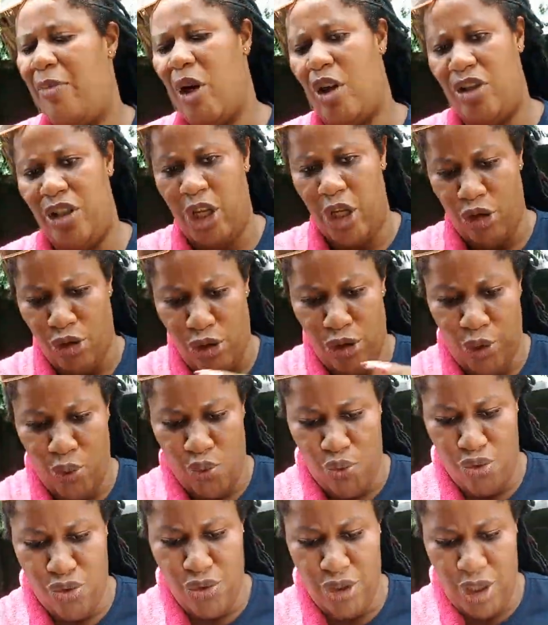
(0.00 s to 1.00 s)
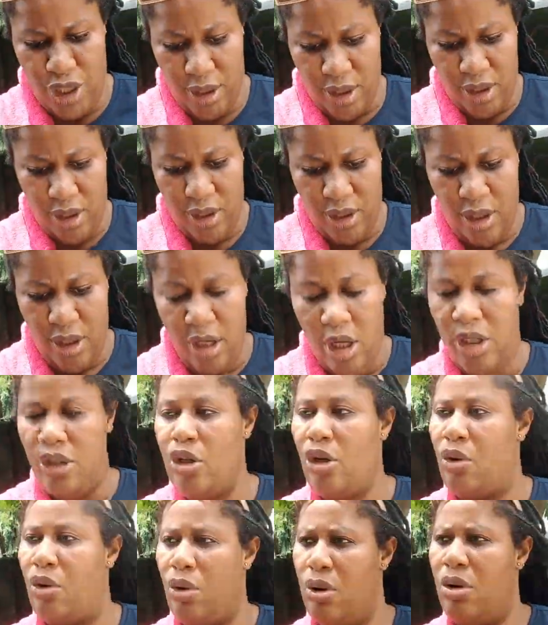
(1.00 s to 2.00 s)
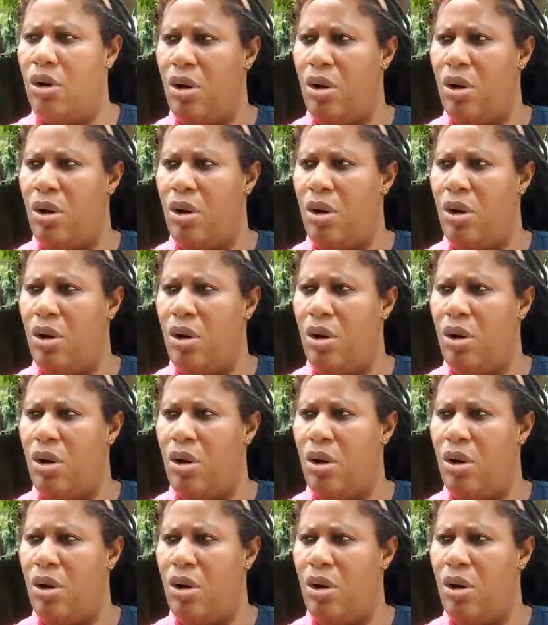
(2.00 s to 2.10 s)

because they use wood to cook.